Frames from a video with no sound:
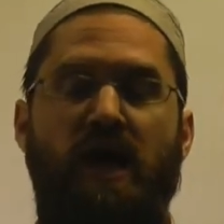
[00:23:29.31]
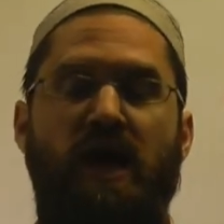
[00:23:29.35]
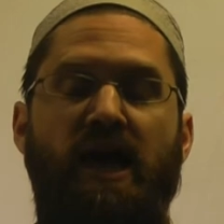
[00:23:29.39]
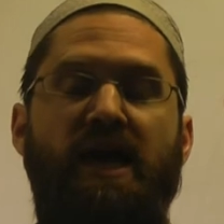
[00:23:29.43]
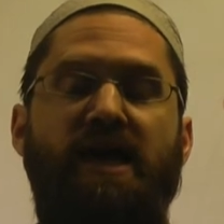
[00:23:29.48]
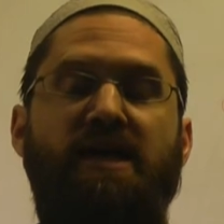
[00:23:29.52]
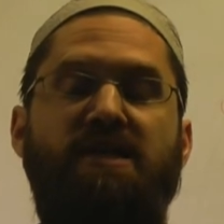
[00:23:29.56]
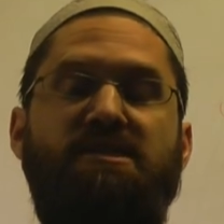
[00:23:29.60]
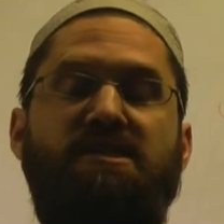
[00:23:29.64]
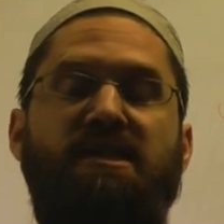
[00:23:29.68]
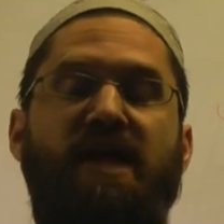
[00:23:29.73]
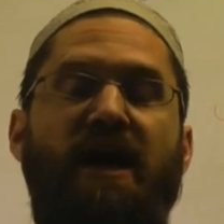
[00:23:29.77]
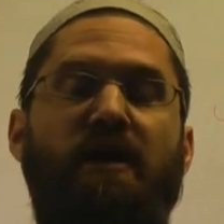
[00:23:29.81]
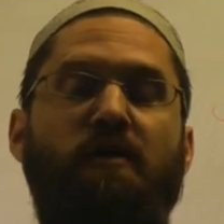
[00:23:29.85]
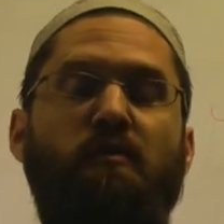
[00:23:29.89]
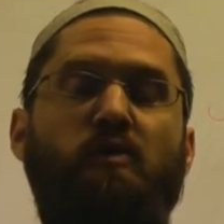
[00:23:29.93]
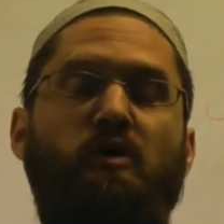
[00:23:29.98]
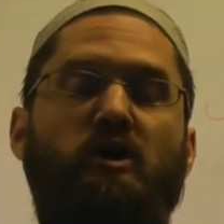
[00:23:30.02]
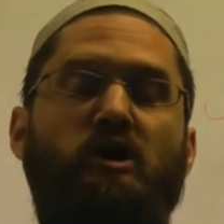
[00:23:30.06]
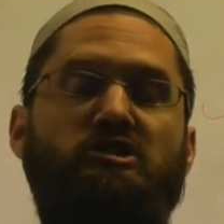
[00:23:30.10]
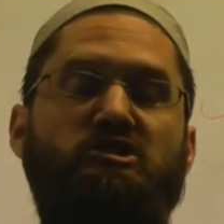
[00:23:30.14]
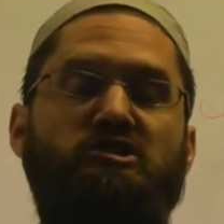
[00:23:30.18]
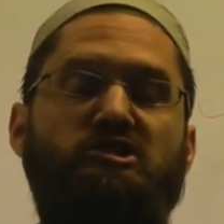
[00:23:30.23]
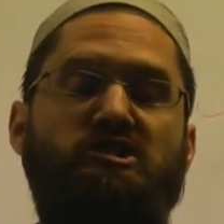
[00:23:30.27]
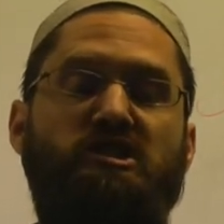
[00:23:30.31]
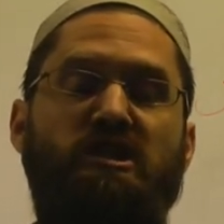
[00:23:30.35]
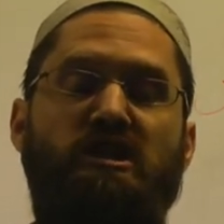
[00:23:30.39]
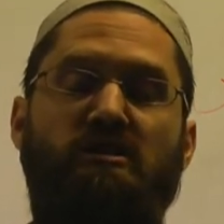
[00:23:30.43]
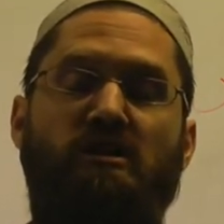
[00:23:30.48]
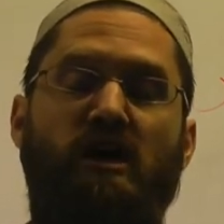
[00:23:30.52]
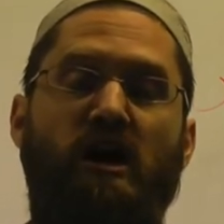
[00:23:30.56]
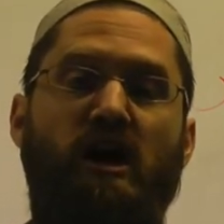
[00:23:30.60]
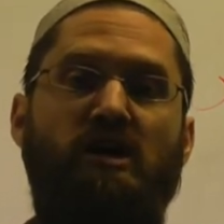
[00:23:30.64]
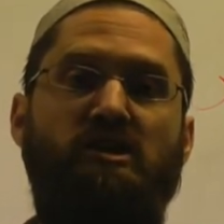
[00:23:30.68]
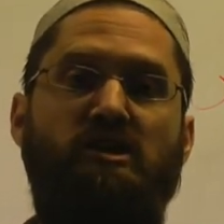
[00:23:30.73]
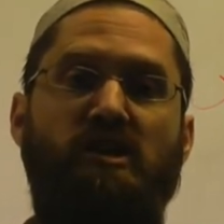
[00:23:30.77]
Is that word
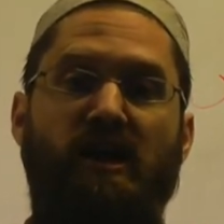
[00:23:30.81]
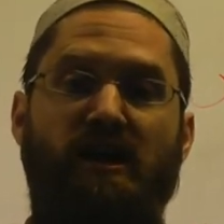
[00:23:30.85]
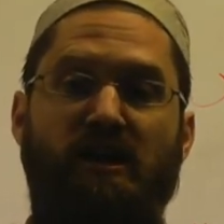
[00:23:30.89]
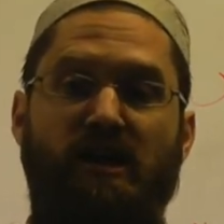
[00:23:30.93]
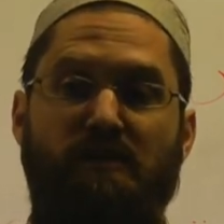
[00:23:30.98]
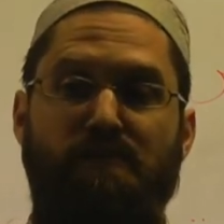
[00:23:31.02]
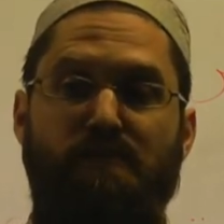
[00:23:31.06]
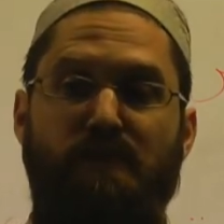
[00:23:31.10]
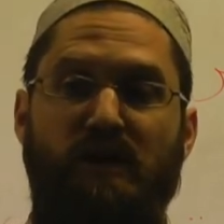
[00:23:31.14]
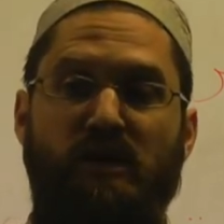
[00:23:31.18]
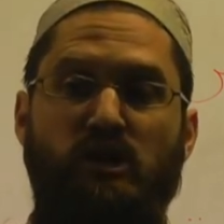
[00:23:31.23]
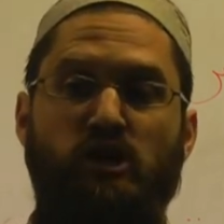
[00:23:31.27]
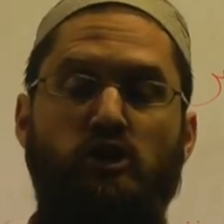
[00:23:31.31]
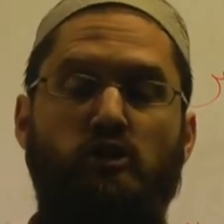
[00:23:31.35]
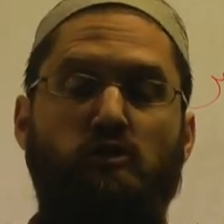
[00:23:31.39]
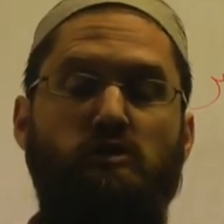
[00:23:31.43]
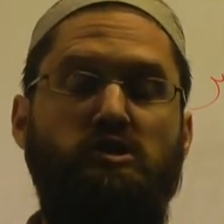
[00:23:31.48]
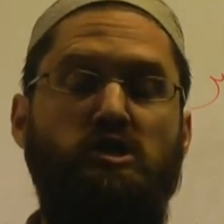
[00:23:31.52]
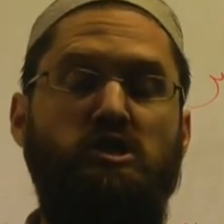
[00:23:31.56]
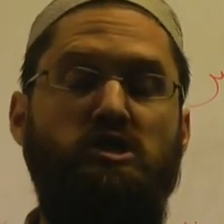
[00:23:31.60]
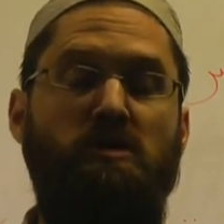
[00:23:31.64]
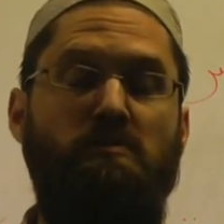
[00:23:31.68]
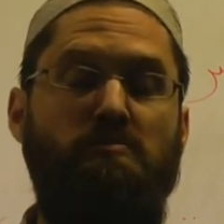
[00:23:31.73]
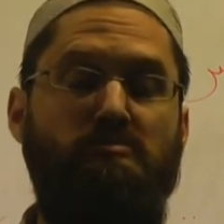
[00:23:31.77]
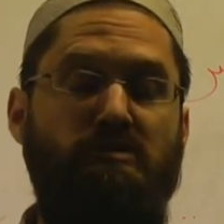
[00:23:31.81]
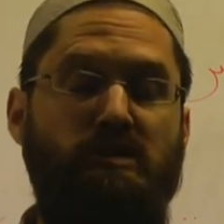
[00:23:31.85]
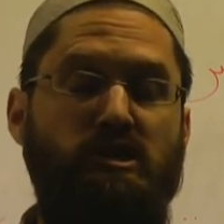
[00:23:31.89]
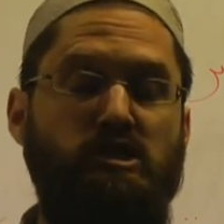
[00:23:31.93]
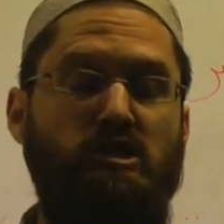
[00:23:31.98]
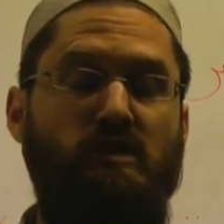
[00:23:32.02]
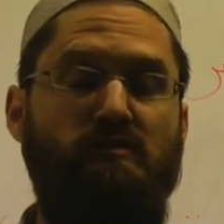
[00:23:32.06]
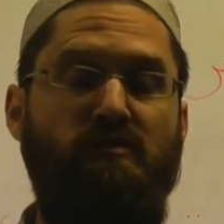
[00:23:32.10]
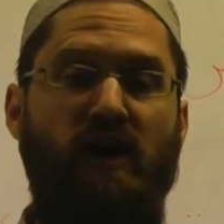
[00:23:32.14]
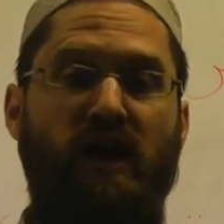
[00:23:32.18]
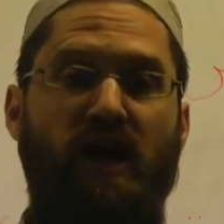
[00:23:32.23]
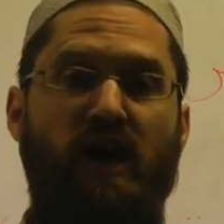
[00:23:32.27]
sirat being used as a bridge
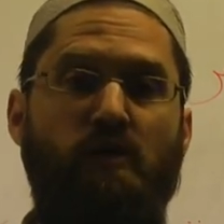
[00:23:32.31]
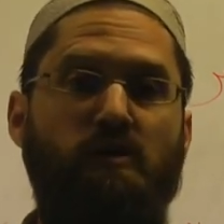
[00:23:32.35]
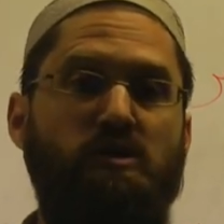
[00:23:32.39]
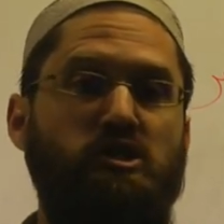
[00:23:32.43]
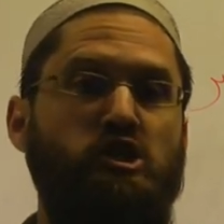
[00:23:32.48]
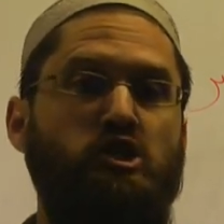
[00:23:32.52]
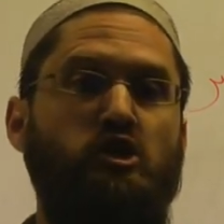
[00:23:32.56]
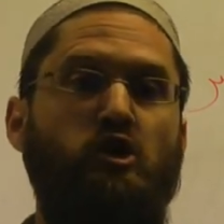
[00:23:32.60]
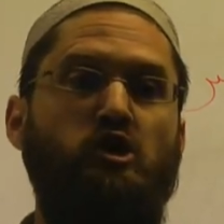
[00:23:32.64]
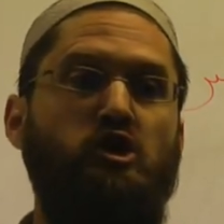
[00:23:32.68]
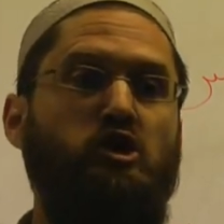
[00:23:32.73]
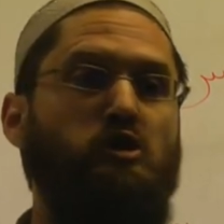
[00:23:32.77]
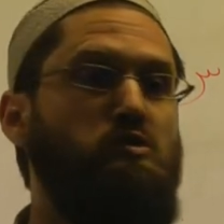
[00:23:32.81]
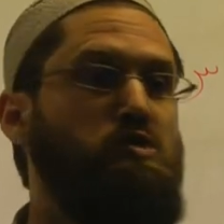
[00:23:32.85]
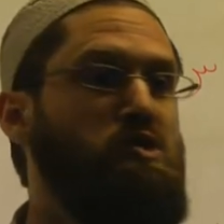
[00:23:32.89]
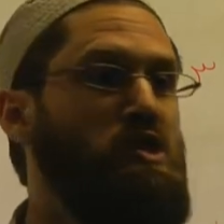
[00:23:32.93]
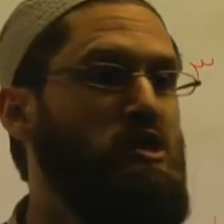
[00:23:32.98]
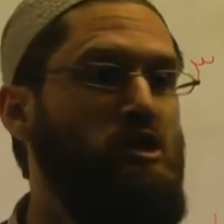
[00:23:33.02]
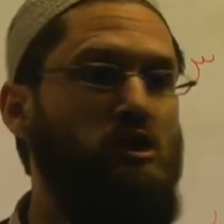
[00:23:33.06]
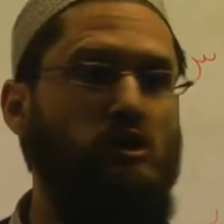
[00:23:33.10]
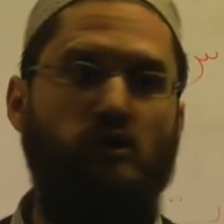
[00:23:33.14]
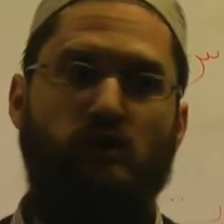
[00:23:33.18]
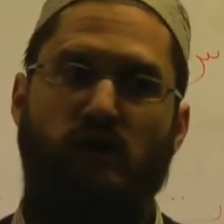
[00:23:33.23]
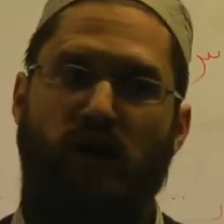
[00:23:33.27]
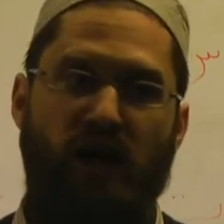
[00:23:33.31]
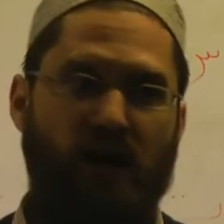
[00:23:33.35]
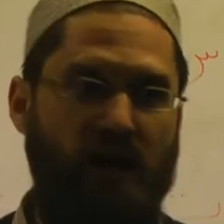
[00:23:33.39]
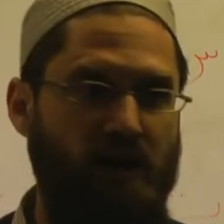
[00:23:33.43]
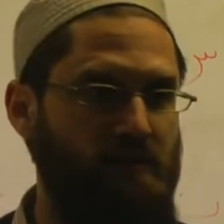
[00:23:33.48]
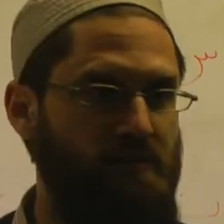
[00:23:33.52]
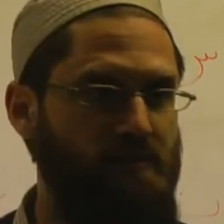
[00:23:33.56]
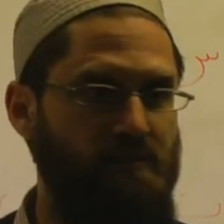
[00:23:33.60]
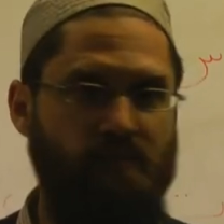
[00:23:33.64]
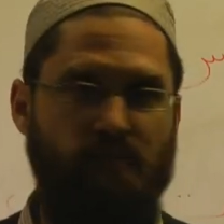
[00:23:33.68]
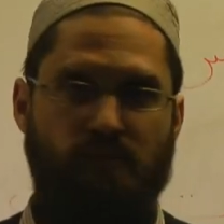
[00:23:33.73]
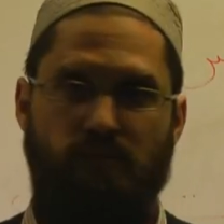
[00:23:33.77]
over hell is not used in the Quran.
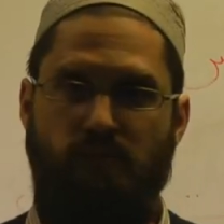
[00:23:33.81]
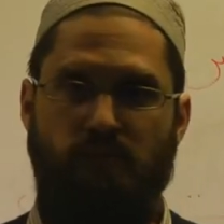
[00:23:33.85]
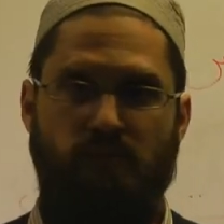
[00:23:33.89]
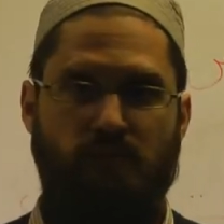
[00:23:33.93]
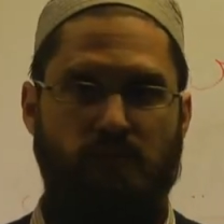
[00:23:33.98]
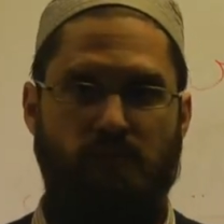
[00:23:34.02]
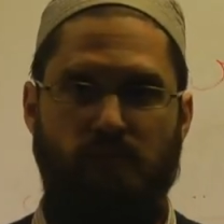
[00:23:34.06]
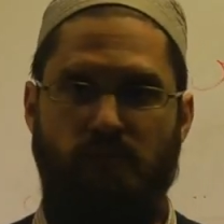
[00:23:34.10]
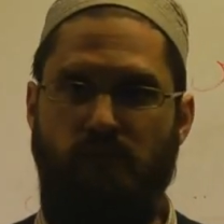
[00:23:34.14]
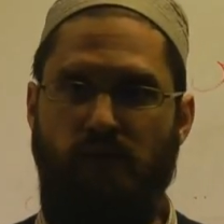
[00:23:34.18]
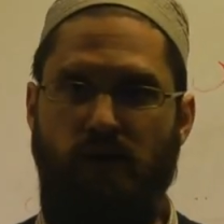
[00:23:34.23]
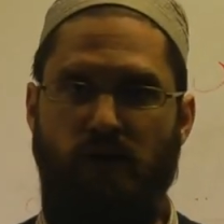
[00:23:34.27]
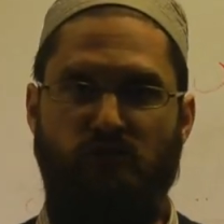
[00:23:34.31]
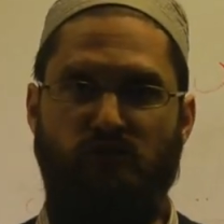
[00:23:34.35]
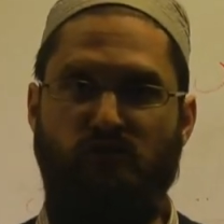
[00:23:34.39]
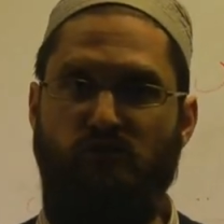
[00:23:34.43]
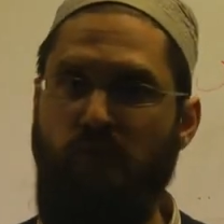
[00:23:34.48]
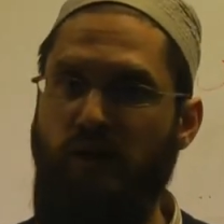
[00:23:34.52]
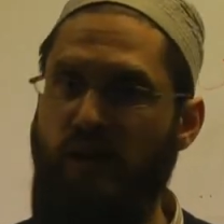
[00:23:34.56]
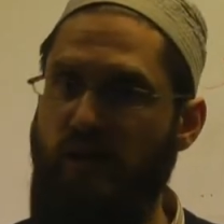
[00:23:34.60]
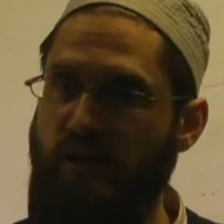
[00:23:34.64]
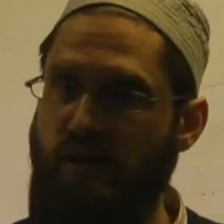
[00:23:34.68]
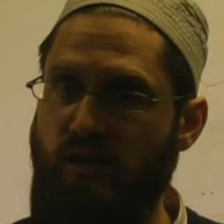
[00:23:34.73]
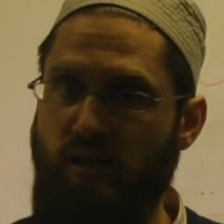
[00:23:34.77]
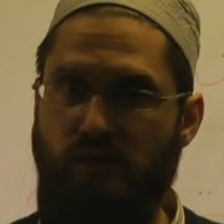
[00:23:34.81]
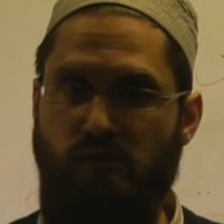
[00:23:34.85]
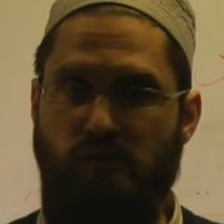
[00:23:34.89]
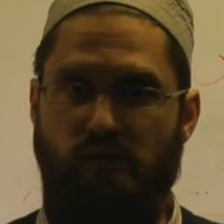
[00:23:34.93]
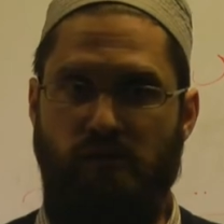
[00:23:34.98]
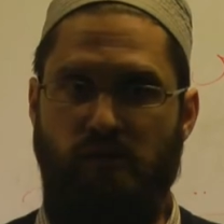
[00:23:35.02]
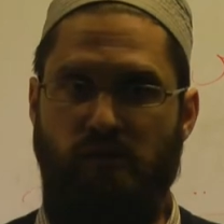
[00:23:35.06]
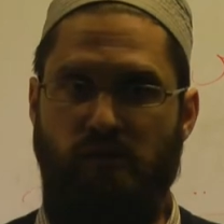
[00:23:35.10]
It's from hadith.